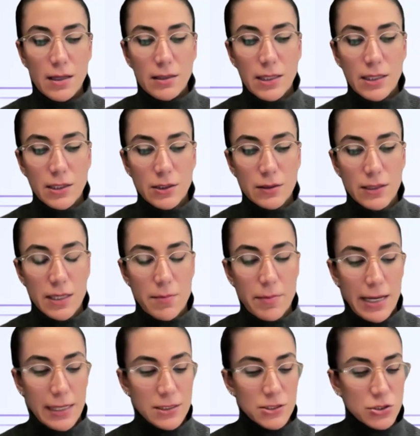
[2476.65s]
they
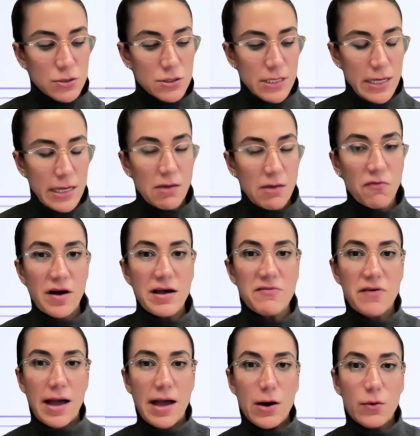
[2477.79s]
managed to save 5
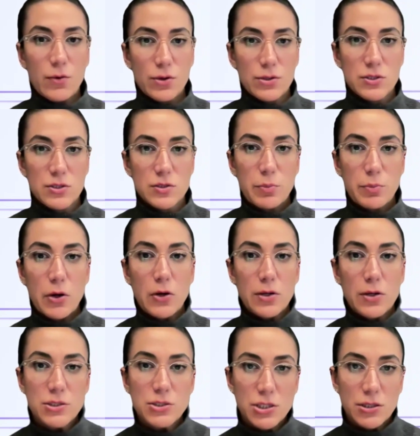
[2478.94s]
hours per
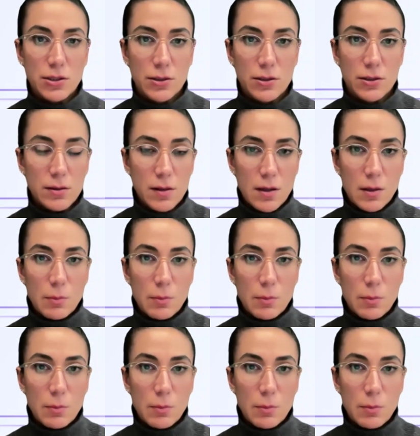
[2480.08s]
engineer